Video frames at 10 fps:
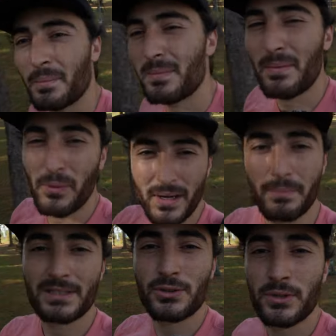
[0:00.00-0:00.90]
But maybe when I'm
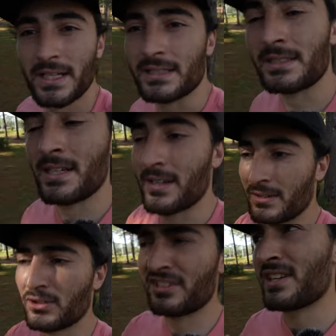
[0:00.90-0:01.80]
on tour next year
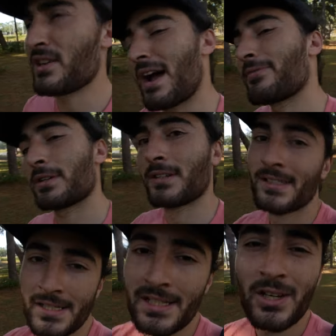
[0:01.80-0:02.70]
or the year after,
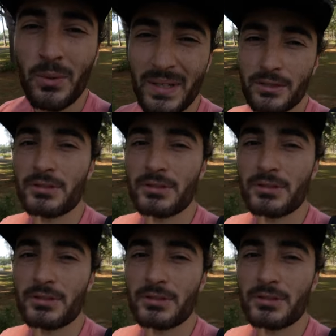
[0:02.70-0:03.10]
we can do